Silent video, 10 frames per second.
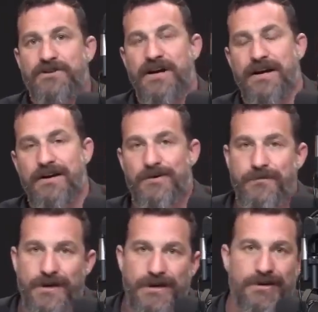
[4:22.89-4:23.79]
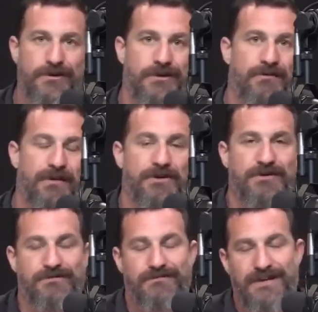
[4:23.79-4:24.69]
checking your phone, or maybe
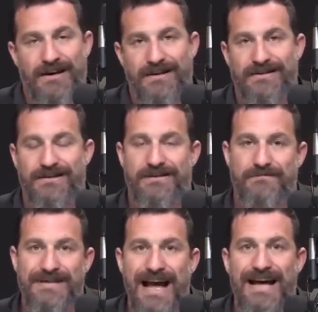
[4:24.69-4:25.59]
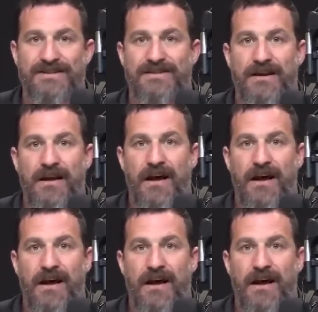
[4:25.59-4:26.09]
you're tending to some tasks.